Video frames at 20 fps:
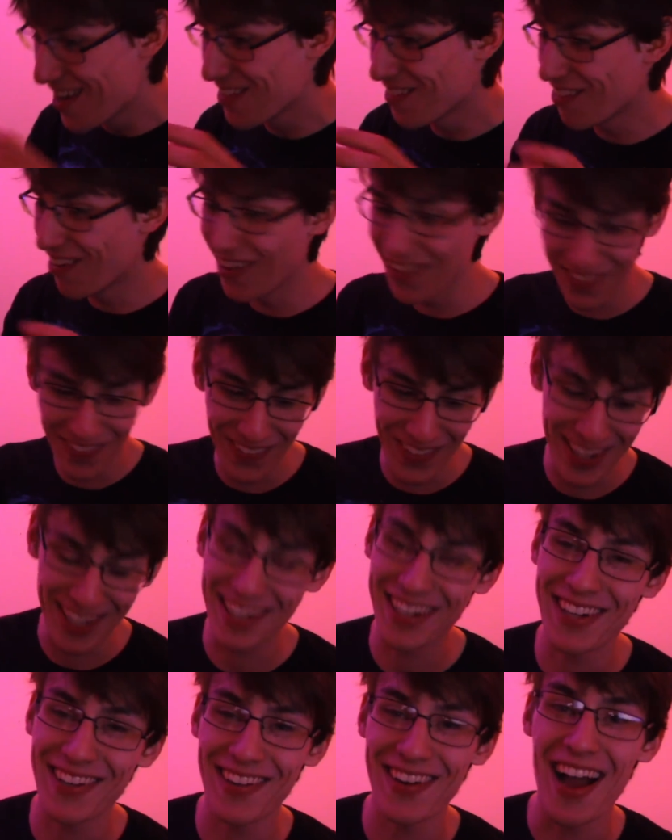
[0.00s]

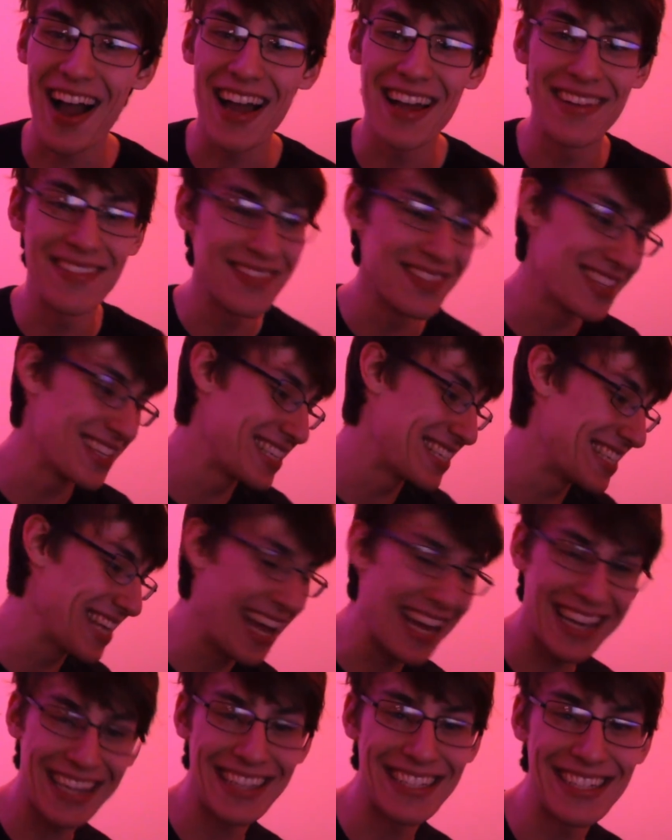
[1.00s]
were crime
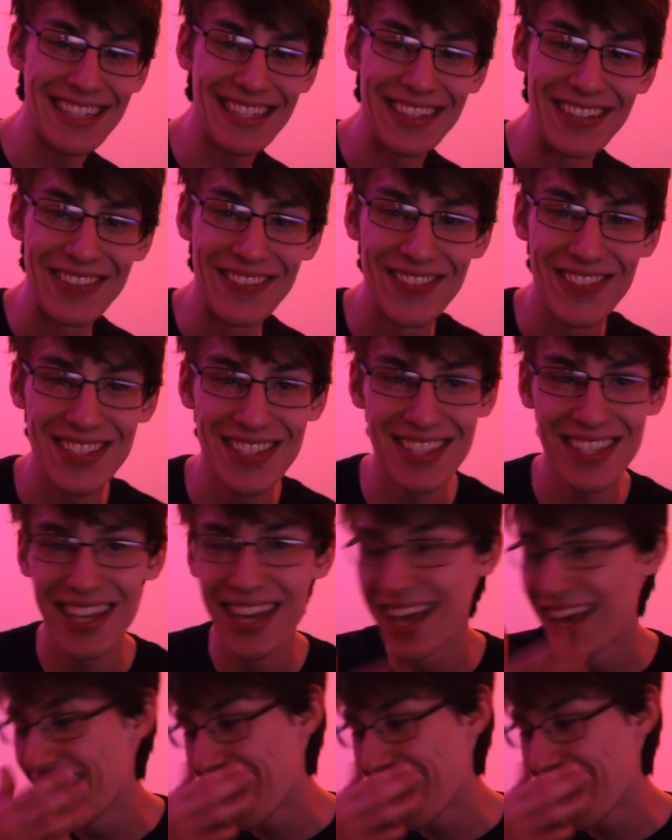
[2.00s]
detectives,